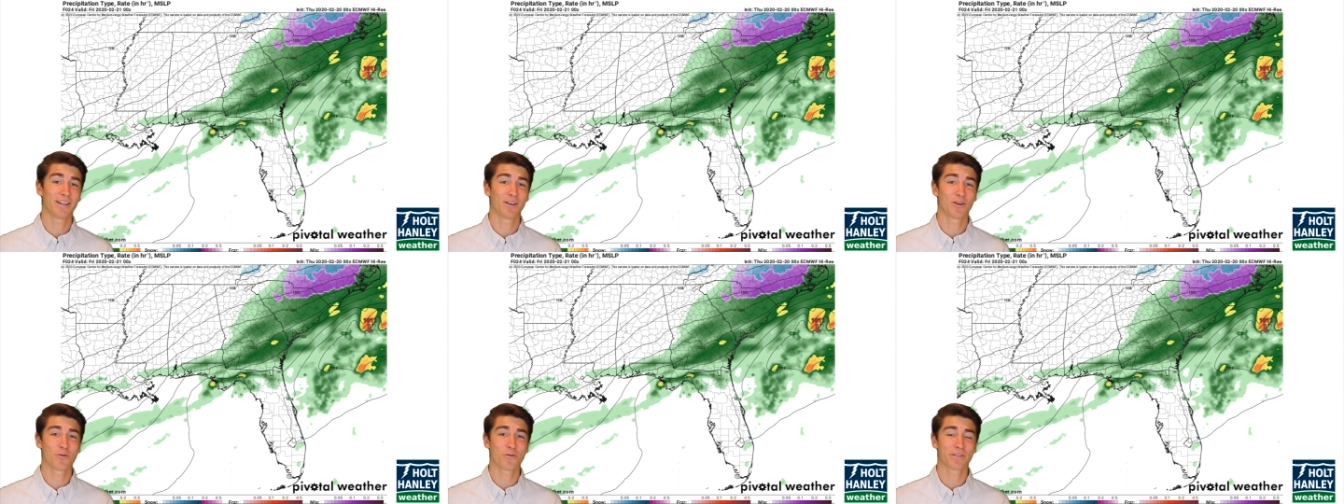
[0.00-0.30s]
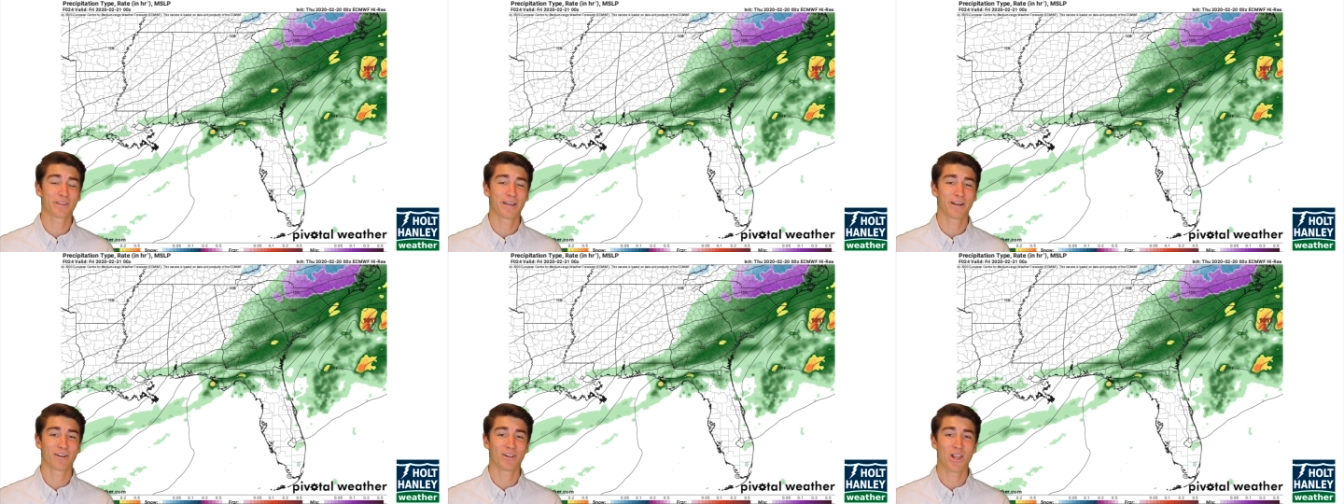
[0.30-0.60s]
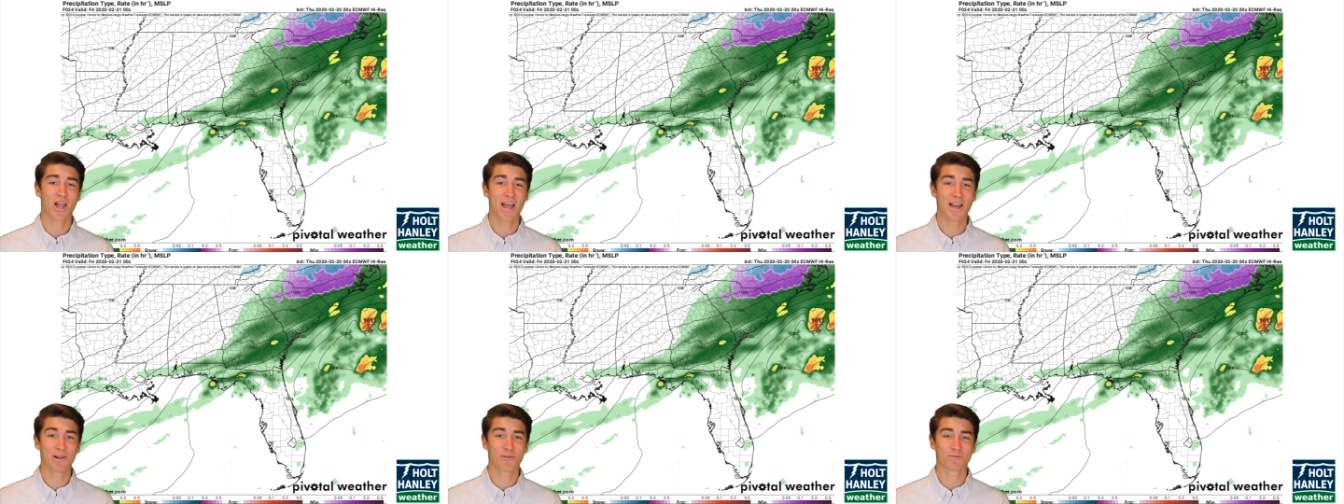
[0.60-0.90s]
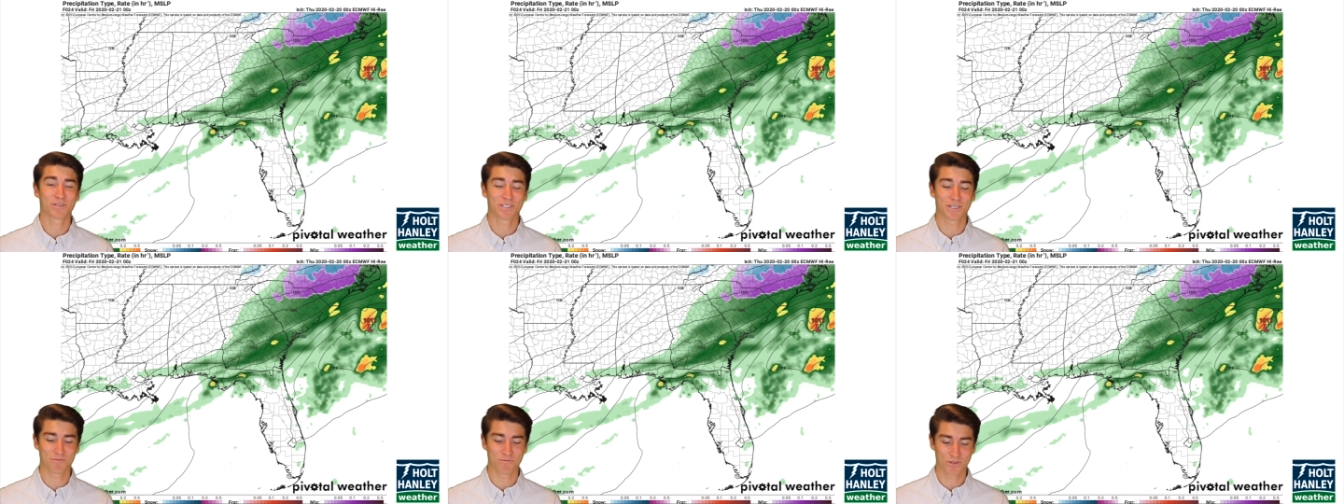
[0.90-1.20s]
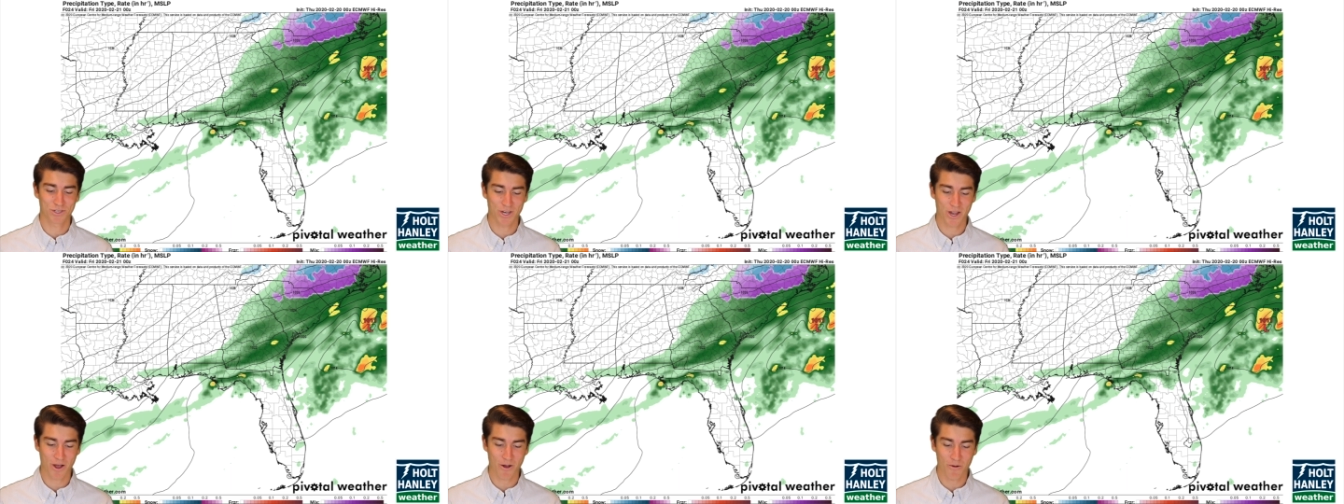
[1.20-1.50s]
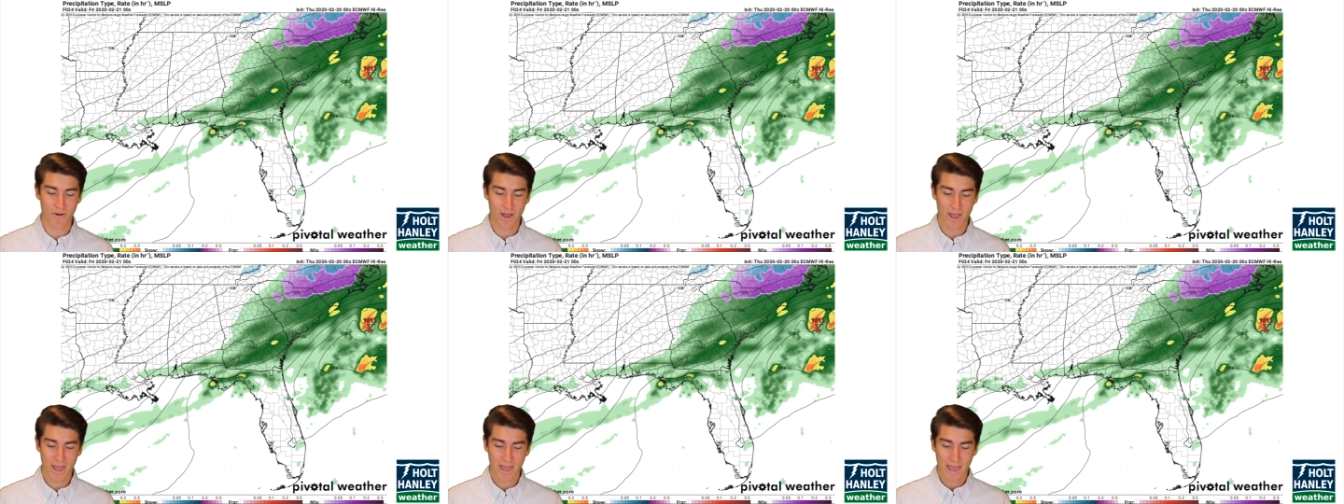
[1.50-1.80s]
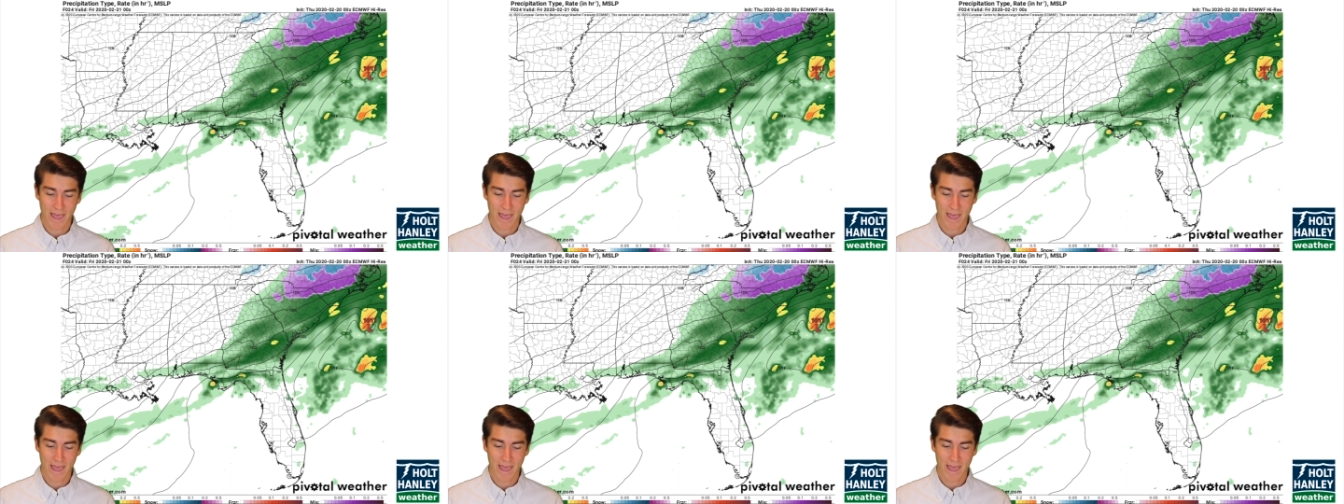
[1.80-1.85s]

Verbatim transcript: hit North Carolina with some snow,